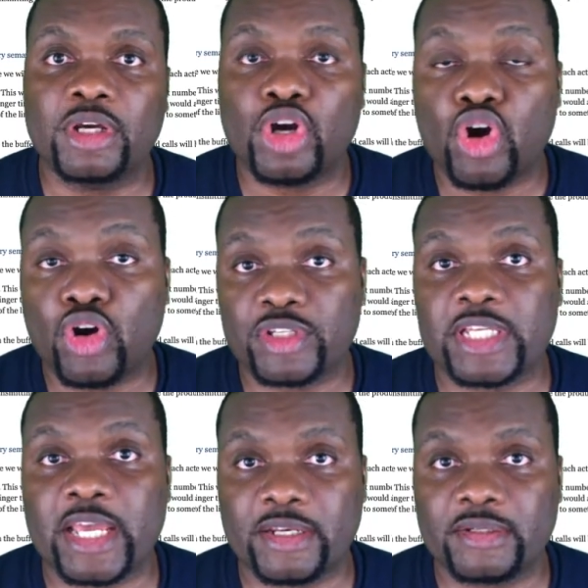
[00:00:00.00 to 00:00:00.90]
or
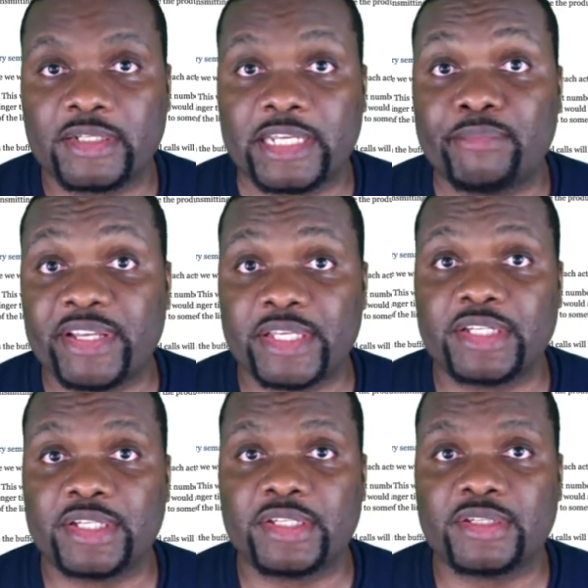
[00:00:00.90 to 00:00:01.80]
send the
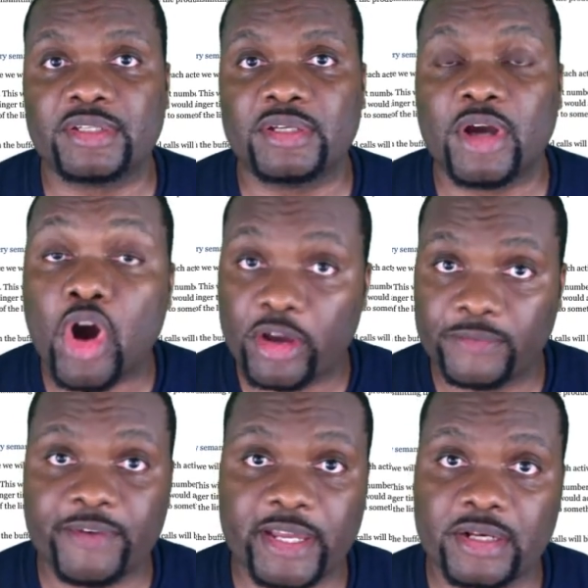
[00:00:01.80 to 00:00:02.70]
messages or
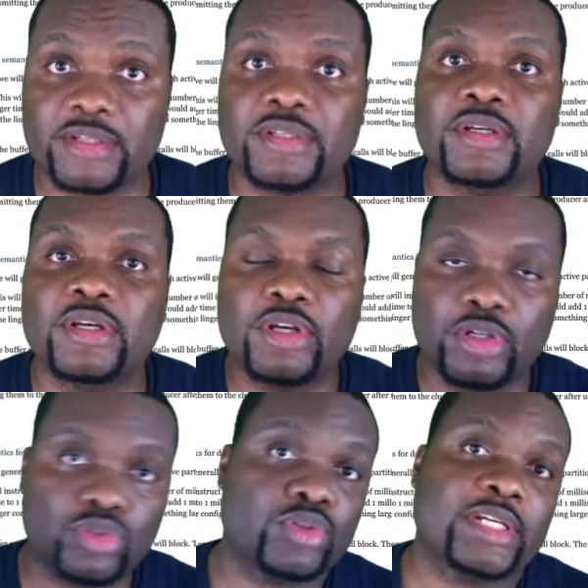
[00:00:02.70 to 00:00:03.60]
events
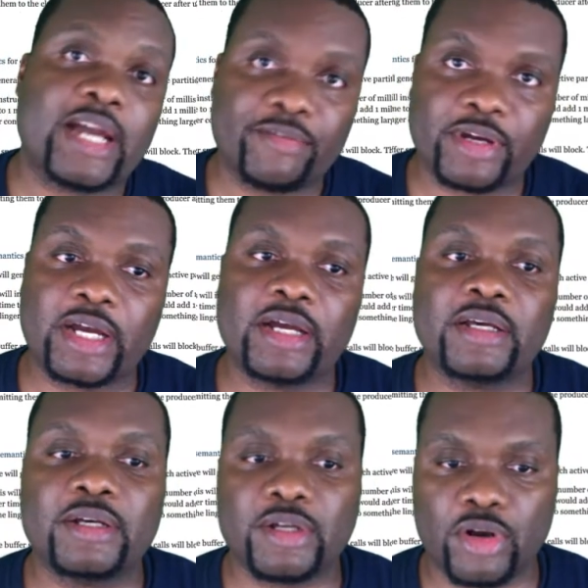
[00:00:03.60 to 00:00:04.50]
to the
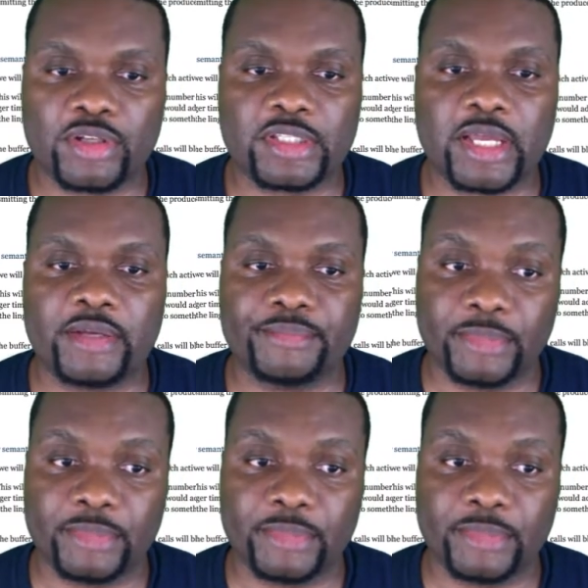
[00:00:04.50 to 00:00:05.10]
Kafka cluster,